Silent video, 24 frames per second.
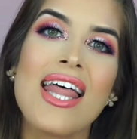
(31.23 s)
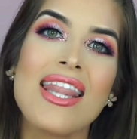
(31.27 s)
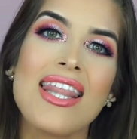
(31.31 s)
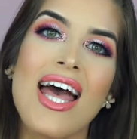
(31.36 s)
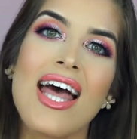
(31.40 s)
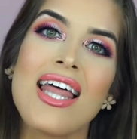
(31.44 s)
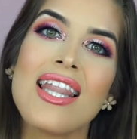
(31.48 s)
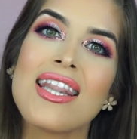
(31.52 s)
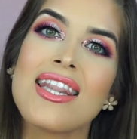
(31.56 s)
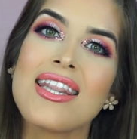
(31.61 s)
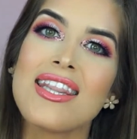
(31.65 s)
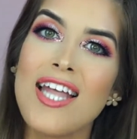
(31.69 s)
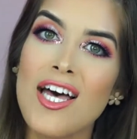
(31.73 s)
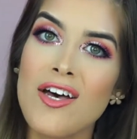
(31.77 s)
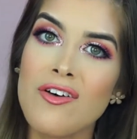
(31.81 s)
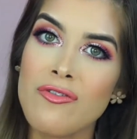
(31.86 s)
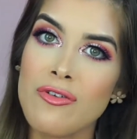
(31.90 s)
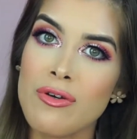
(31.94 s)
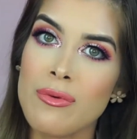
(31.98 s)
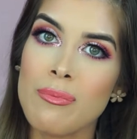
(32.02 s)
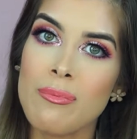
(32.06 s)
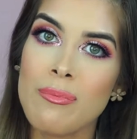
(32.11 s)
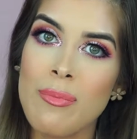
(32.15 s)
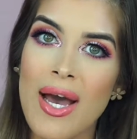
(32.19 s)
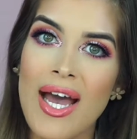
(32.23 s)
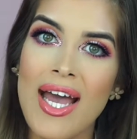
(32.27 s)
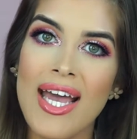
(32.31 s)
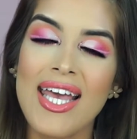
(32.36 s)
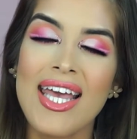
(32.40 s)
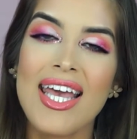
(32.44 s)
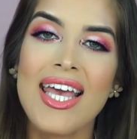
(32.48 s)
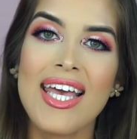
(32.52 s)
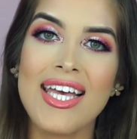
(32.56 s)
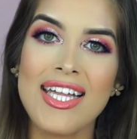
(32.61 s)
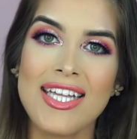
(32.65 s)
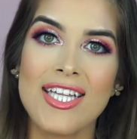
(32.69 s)
that love
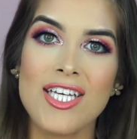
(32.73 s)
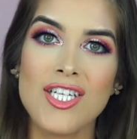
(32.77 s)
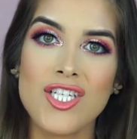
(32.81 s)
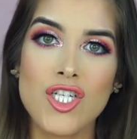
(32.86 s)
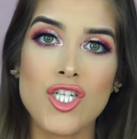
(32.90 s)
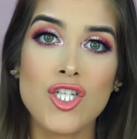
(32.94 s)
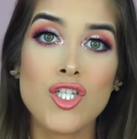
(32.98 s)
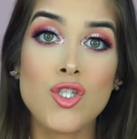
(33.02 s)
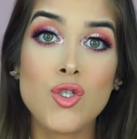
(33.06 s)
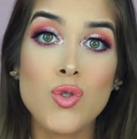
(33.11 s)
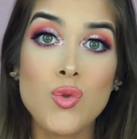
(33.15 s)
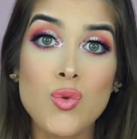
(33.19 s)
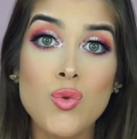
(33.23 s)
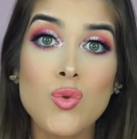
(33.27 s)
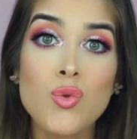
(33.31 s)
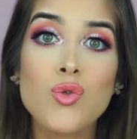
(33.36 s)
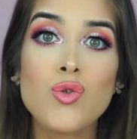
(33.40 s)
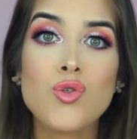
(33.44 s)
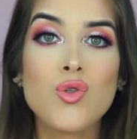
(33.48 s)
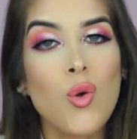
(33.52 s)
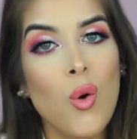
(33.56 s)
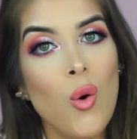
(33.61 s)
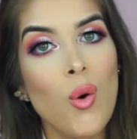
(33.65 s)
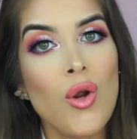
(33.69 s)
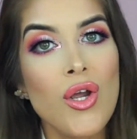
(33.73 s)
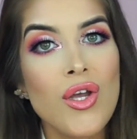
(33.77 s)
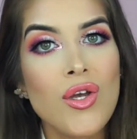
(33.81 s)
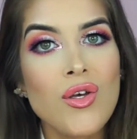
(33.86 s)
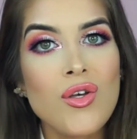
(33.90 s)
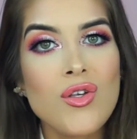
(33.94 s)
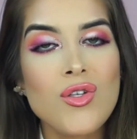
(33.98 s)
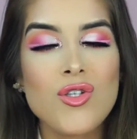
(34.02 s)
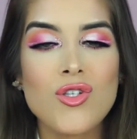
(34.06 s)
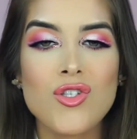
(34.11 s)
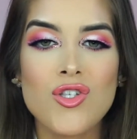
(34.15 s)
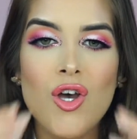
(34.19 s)
my English
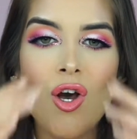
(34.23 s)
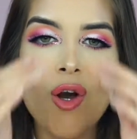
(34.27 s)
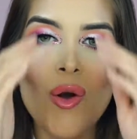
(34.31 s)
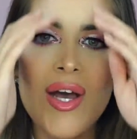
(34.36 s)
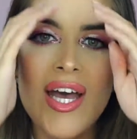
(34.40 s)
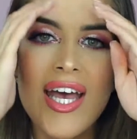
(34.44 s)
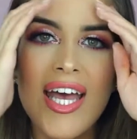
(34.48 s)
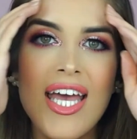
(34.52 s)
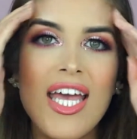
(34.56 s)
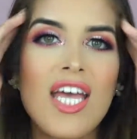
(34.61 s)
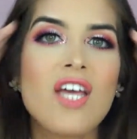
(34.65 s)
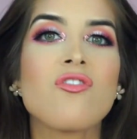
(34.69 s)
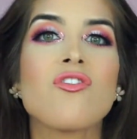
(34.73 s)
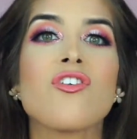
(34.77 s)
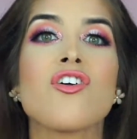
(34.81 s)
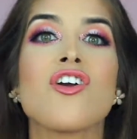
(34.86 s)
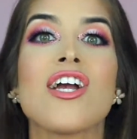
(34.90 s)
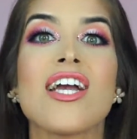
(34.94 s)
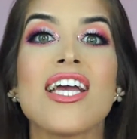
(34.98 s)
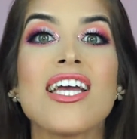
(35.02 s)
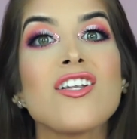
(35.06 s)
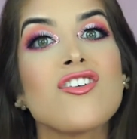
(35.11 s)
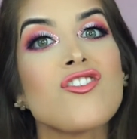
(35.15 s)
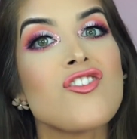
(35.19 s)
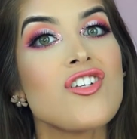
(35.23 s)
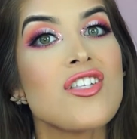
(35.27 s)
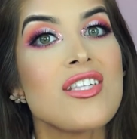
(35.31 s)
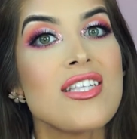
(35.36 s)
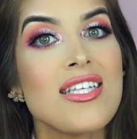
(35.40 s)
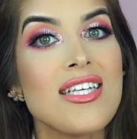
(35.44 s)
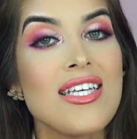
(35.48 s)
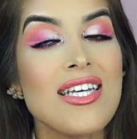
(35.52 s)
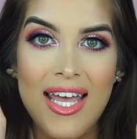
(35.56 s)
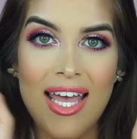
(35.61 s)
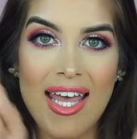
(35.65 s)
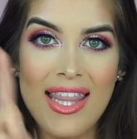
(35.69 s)
tutorials. So if you're
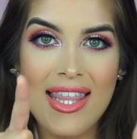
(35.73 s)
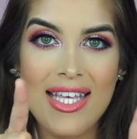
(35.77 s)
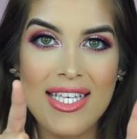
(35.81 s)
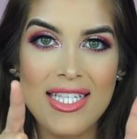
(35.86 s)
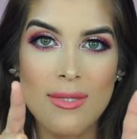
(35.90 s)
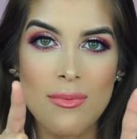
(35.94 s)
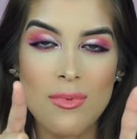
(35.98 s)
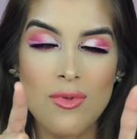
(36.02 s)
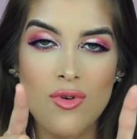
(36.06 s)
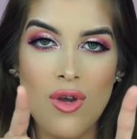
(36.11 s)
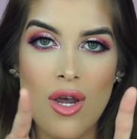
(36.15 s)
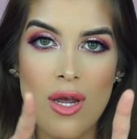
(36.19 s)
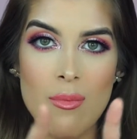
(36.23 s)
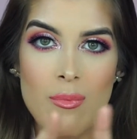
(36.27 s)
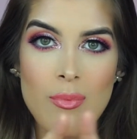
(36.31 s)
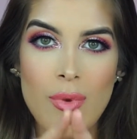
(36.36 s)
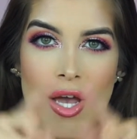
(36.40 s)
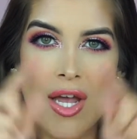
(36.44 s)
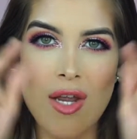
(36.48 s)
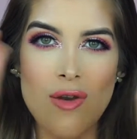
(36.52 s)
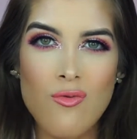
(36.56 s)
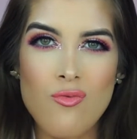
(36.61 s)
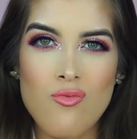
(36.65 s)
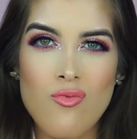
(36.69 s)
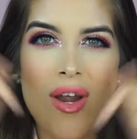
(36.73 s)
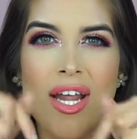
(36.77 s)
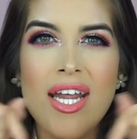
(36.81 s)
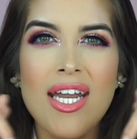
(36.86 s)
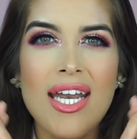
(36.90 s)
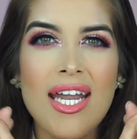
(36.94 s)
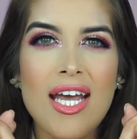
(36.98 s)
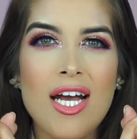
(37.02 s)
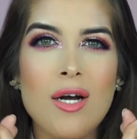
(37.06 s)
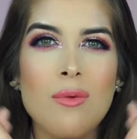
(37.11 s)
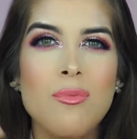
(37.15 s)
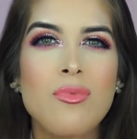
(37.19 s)
interested, hit that subscribe button
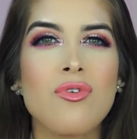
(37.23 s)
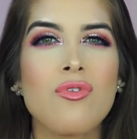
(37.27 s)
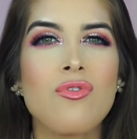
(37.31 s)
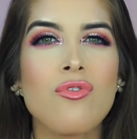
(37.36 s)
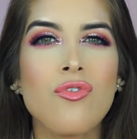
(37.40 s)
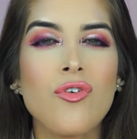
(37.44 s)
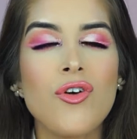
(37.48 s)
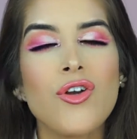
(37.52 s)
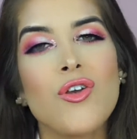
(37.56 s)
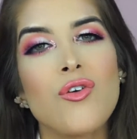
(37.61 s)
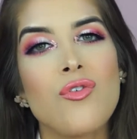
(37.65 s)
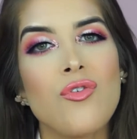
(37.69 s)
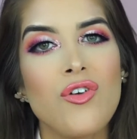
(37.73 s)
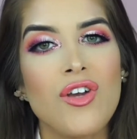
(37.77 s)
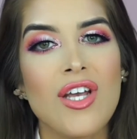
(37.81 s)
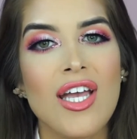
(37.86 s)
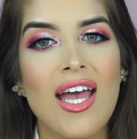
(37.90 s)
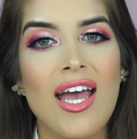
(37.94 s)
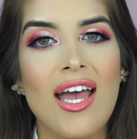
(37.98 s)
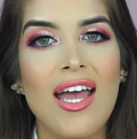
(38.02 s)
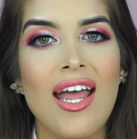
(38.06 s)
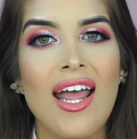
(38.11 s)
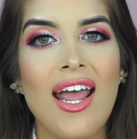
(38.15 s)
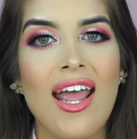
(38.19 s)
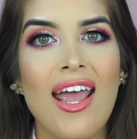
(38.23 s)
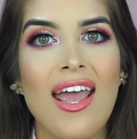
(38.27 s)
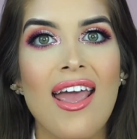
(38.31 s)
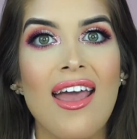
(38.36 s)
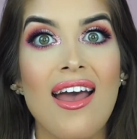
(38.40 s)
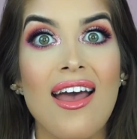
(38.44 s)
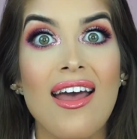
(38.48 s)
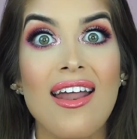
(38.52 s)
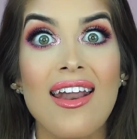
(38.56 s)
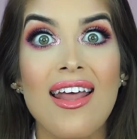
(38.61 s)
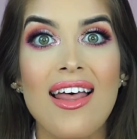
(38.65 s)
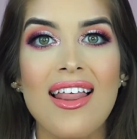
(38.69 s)
right now before you forget,
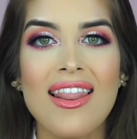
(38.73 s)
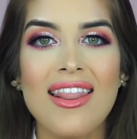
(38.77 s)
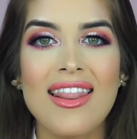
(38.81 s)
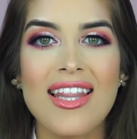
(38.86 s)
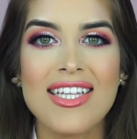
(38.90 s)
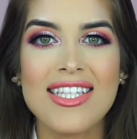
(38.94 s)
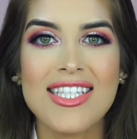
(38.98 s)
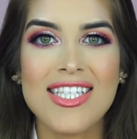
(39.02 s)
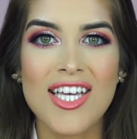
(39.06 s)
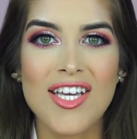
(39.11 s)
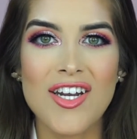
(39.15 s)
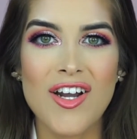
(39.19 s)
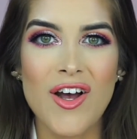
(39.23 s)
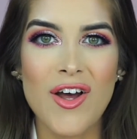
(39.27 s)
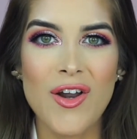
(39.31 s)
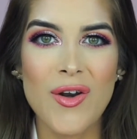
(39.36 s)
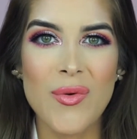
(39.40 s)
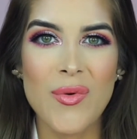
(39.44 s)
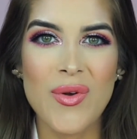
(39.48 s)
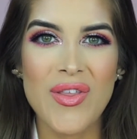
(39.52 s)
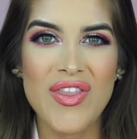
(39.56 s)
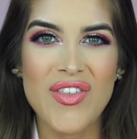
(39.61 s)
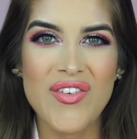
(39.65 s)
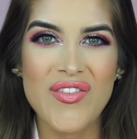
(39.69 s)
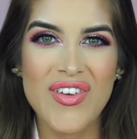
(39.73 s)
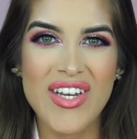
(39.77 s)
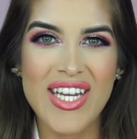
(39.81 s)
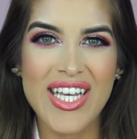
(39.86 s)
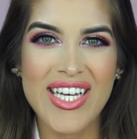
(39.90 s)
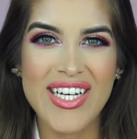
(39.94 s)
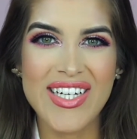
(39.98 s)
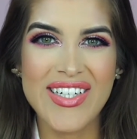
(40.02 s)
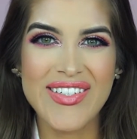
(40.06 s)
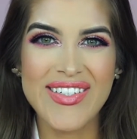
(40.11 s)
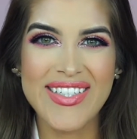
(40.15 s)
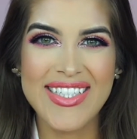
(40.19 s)
and let's get on with the
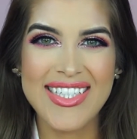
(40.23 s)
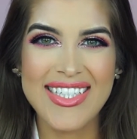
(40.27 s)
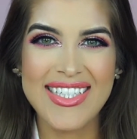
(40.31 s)
video.